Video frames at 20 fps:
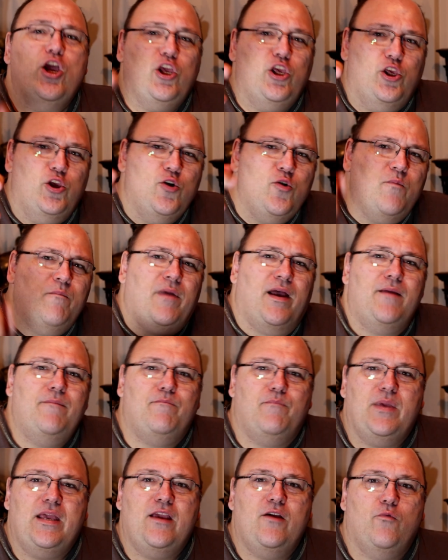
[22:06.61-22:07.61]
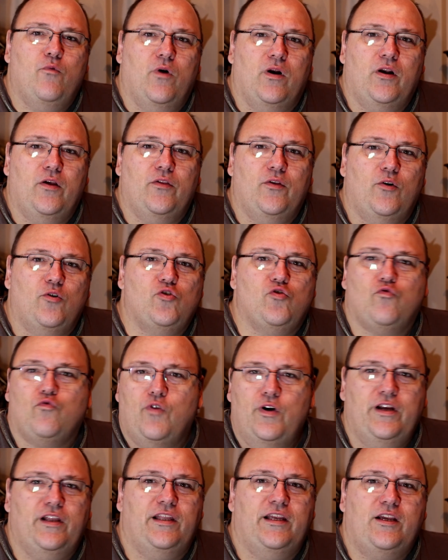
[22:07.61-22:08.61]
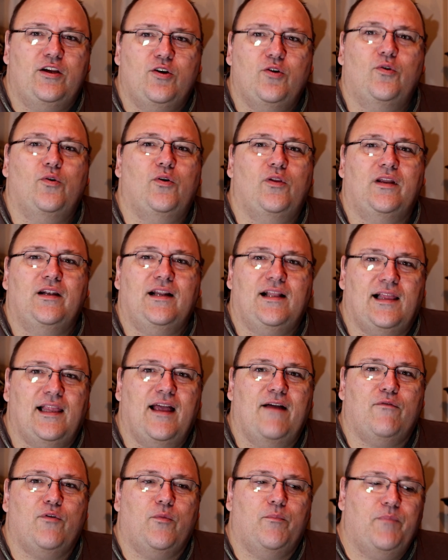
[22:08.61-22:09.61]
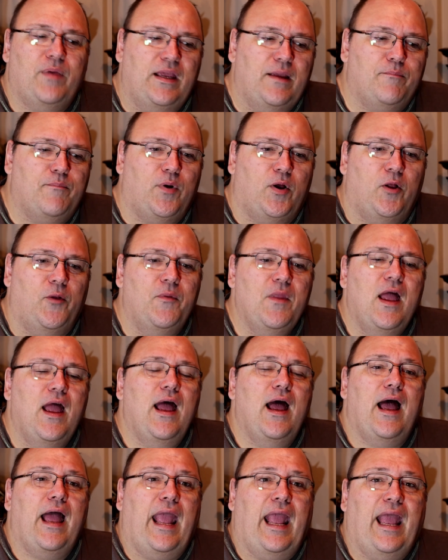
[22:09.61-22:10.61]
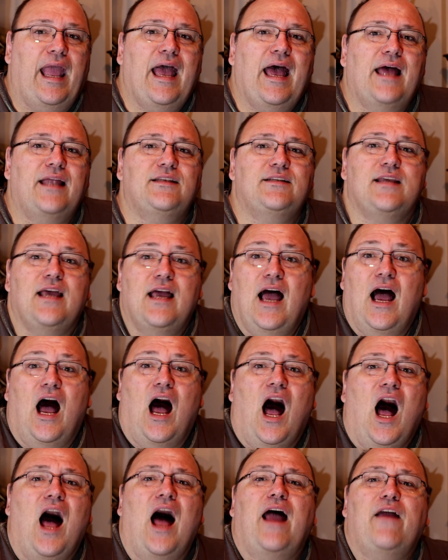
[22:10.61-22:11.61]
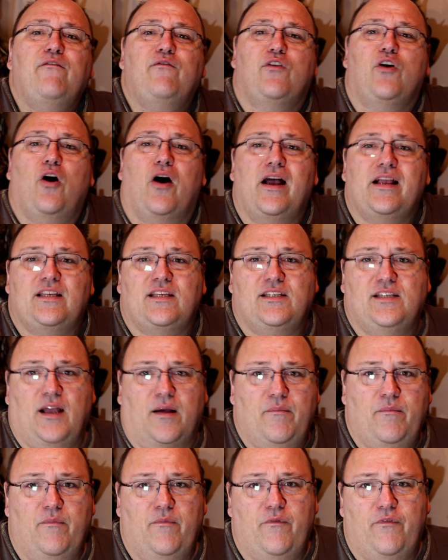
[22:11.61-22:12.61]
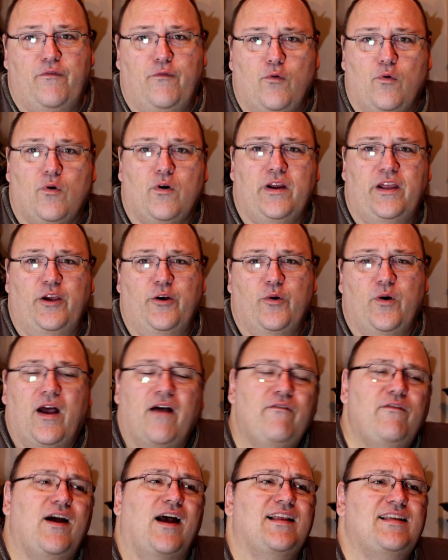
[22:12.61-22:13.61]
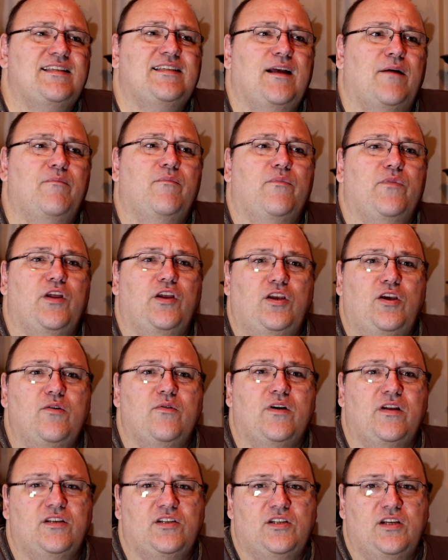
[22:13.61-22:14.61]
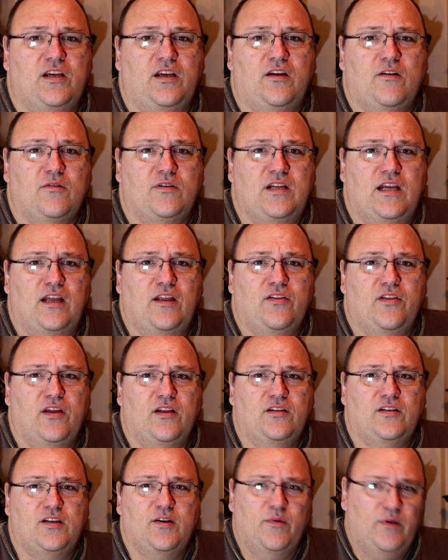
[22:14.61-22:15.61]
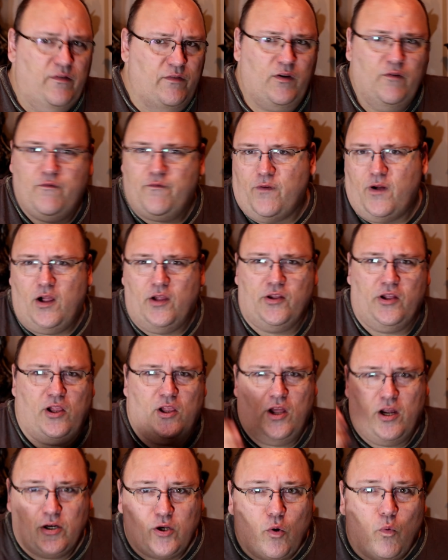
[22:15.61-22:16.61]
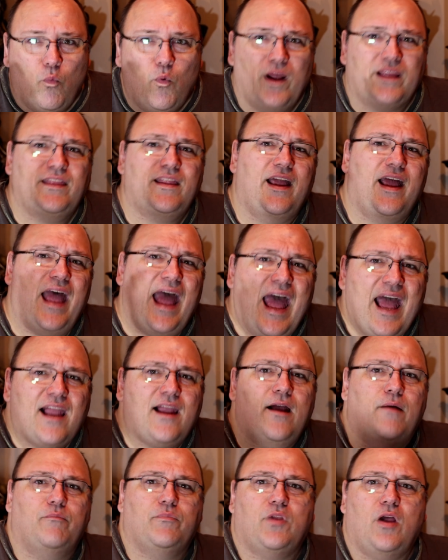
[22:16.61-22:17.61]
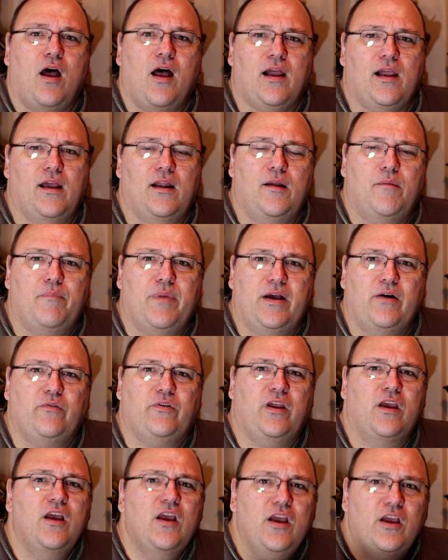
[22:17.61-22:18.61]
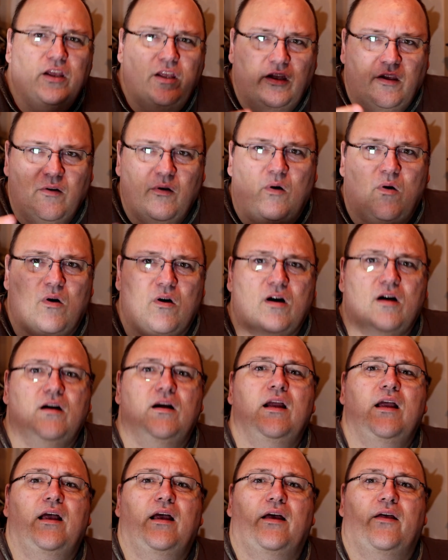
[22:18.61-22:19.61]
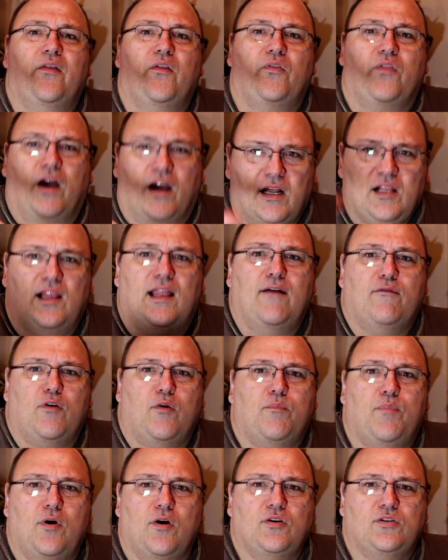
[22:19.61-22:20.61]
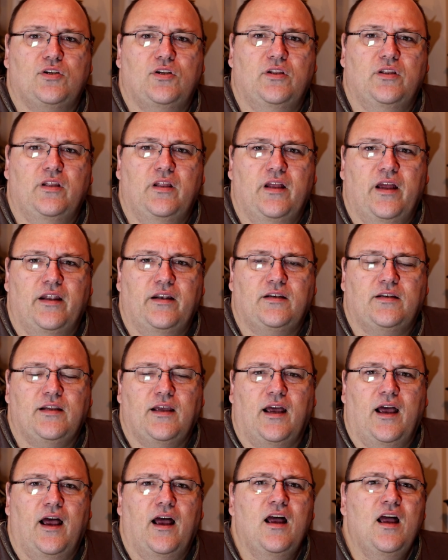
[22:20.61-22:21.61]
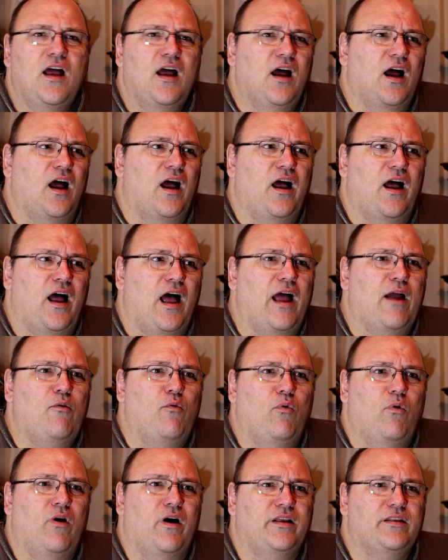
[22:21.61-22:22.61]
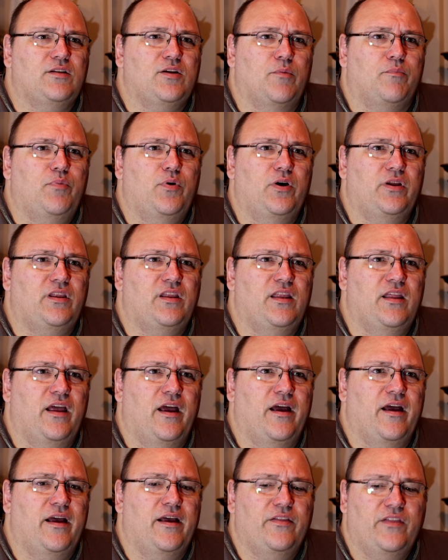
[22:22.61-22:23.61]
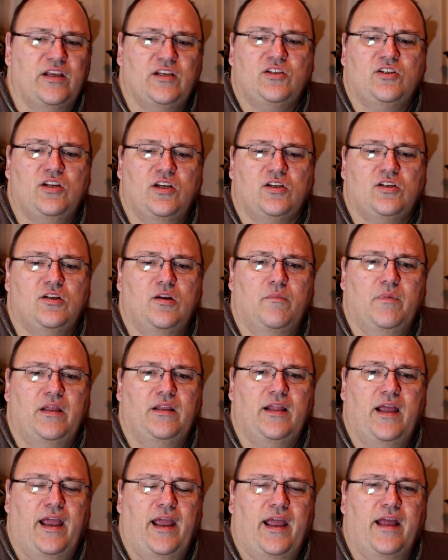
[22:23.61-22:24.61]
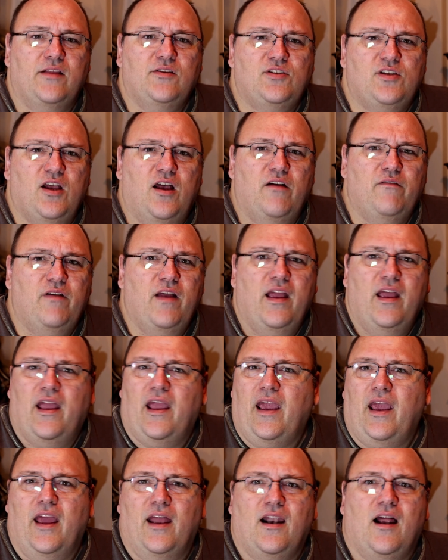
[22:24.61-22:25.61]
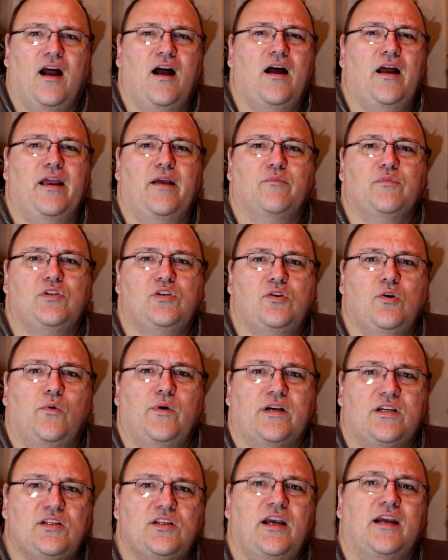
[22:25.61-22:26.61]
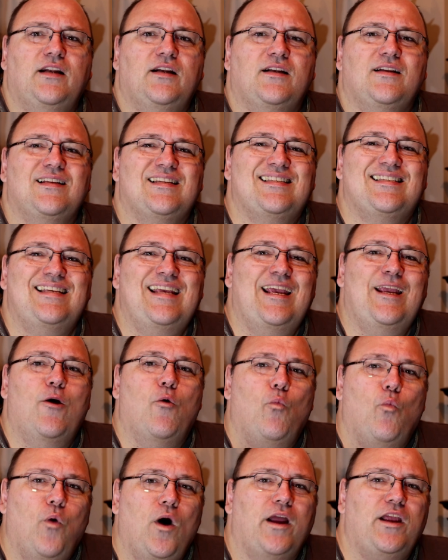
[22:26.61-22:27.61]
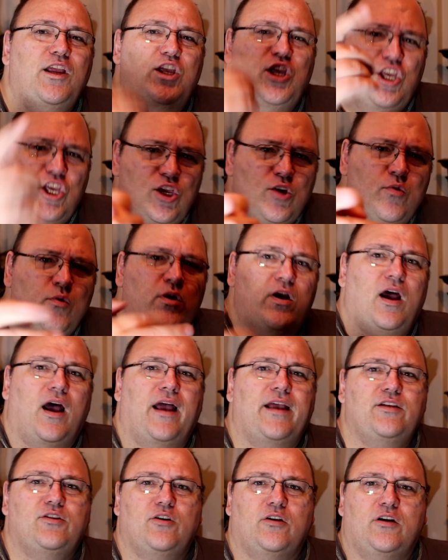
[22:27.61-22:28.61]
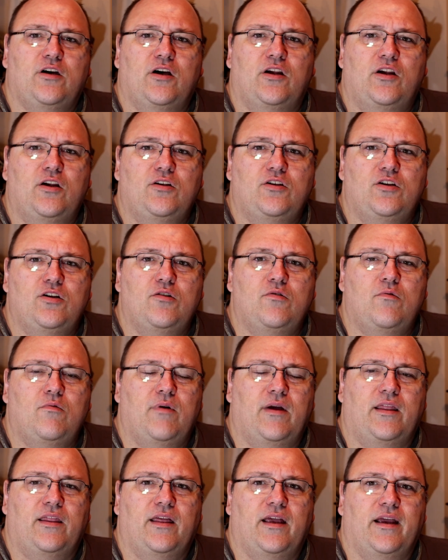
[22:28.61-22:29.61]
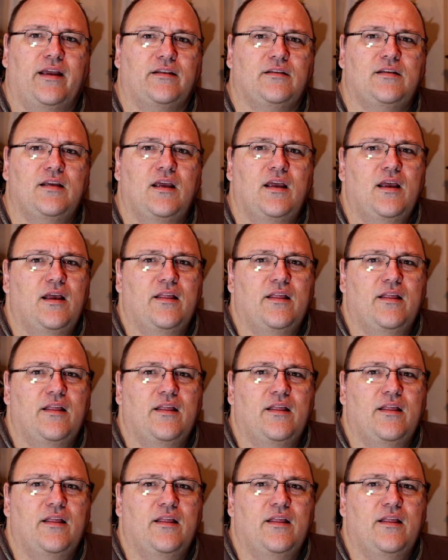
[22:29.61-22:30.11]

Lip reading: You might be one of those really cool and clever people, and I've got something for you. I've got something that you can sink your teeth into, and if you follow along to what the heck I'm talking about, you're the clever person that I want to put this system in the hands of, and I am so excited to see what you guys are going to do with it.